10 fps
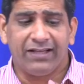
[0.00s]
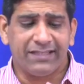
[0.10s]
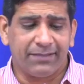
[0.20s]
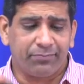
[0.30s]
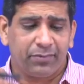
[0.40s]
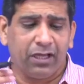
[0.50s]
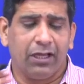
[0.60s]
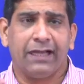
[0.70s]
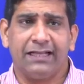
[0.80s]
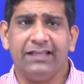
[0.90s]

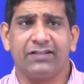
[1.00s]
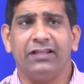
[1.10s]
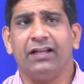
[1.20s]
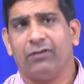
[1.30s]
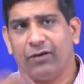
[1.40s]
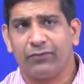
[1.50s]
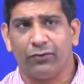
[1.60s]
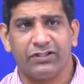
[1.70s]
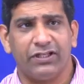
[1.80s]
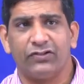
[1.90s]
at least, and then of
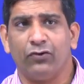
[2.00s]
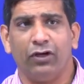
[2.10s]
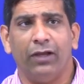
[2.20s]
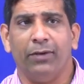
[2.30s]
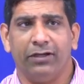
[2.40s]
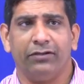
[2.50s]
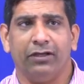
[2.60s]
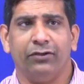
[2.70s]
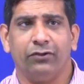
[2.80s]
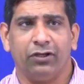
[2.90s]
course there is no limit.
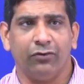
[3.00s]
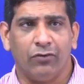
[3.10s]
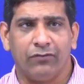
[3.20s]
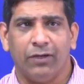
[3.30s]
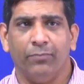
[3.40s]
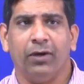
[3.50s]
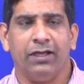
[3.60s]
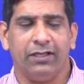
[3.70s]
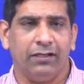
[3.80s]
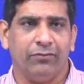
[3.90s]
You can go and
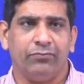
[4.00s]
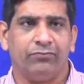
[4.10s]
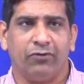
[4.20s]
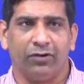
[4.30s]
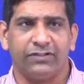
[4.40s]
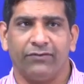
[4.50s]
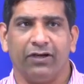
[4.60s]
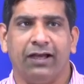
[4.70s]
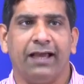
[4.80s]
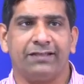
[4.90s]
buy for
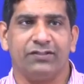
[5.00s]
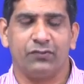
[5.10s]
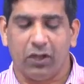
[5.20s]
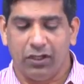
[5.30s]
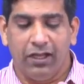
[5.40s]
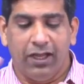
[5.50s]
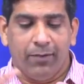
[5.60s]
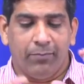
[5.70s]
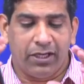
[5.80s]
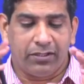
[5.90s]
several lakhs as well.
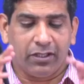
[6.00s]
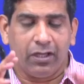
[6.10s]
But